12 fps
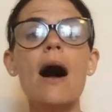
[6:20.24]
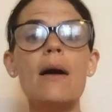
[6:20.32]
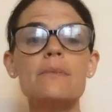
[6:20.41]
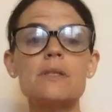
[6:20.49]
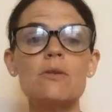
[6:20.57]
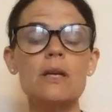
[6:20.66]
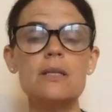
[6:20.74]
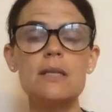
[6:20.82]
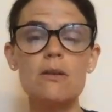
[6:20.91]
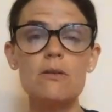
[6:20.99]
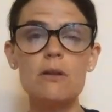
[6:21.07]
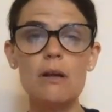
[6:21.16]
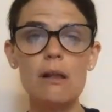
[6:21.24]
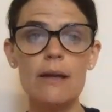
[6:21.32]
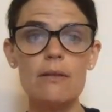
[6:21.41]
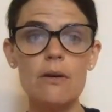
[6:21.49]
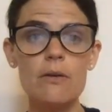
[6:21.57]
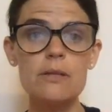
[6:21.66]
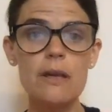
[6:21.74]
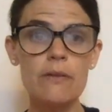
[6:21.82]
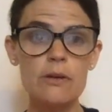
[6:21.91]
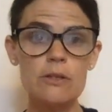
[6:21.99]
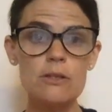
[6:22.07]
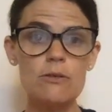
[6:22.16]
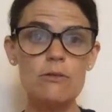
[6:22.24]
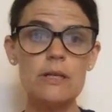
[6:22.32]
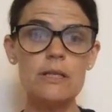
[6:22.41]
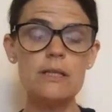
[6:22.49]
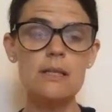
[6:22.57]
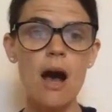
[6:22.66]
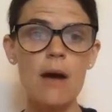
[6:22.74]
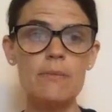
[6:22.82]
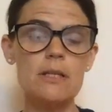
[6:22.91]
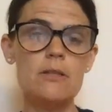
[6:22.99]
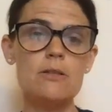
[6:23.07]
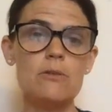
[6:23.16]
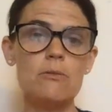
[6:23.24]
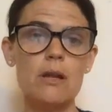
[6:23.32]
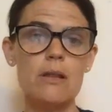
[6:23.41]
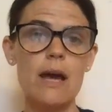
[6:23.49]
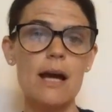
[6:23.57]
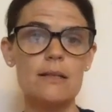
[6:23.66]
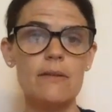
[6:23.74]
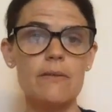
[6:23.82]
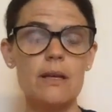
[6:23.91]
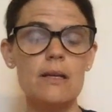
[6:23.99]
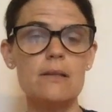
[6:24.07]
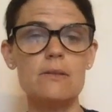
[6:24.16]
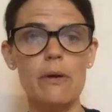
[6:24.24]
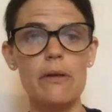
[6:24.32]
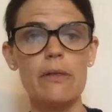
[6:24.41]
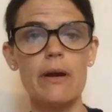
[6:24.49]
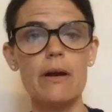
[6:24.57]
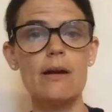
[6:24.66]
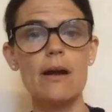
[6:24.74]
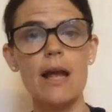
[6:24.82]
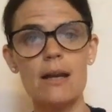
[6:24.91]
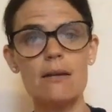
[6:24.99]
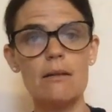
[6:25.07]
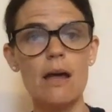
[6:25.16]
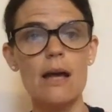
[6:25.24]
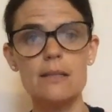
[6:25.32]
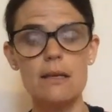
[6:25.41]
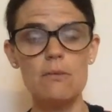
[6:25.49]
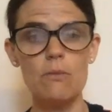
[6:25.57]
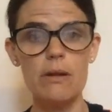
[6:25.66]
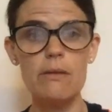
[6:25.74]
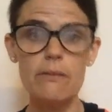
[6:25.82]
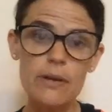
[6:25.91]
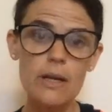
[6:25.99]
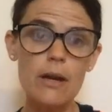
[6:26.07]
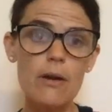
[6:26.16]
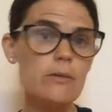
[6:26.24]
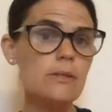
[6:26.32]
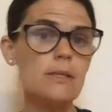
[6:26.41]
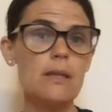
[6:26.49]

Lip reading: So continue to collect those. If your students opt to do one of the activities where they're analyzing one of the videos,